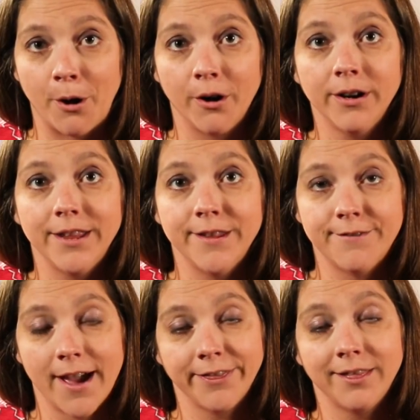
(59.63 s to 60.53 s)
part in the
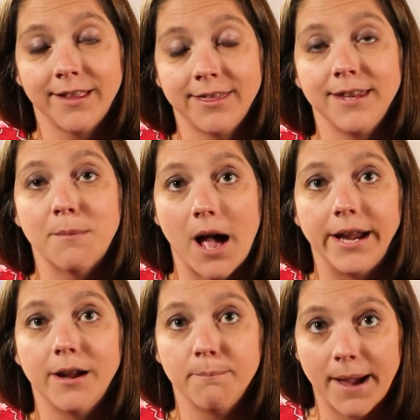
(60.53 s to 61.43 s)
fact that lithium
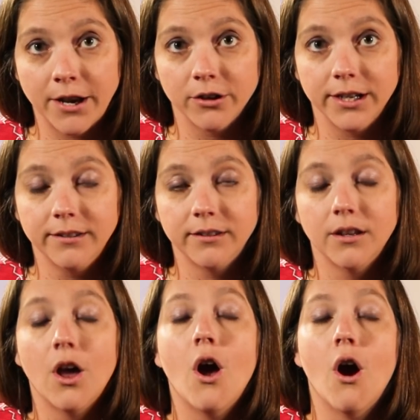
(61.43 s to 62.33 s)
ion batteries
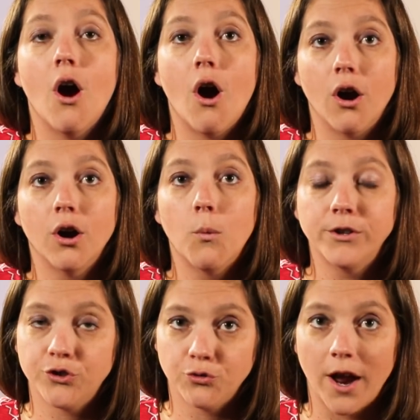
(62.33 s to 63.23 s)
are
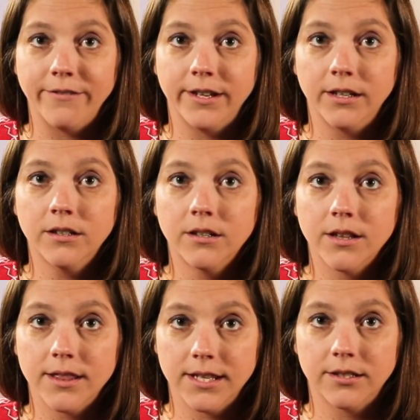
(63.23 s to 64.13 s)
what's driving
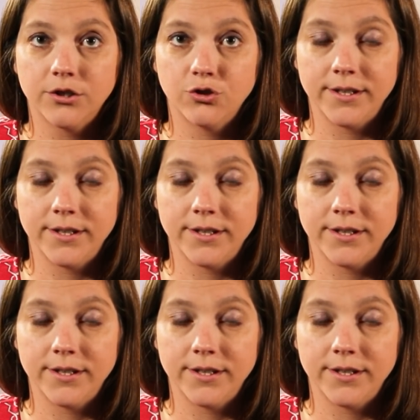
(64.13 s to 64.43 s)
this